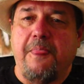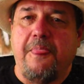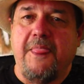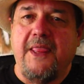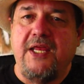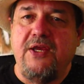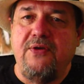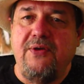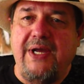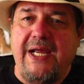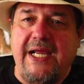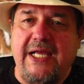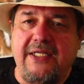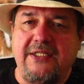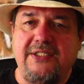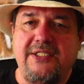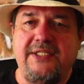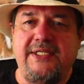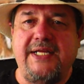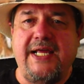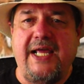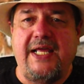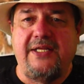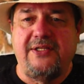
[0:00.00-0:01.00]
You add to
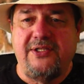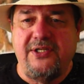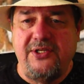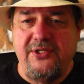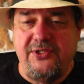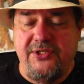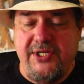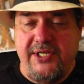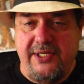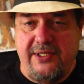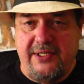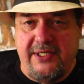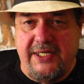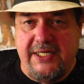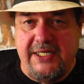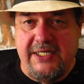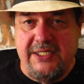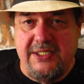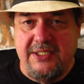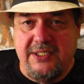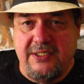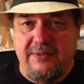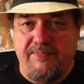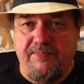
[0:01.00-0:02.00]
that the
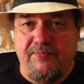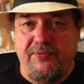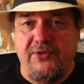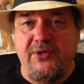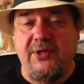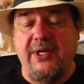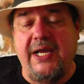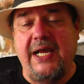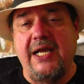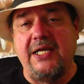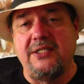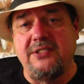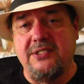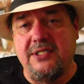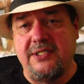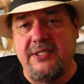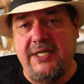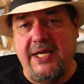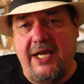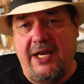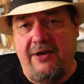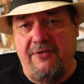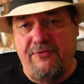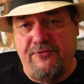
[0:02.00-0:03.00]
utilities, you add to
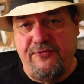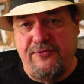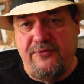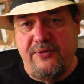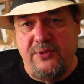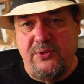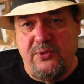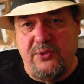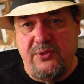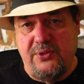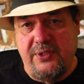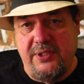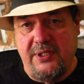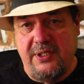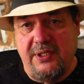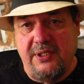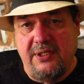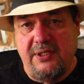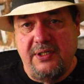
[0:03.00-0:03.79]
that food,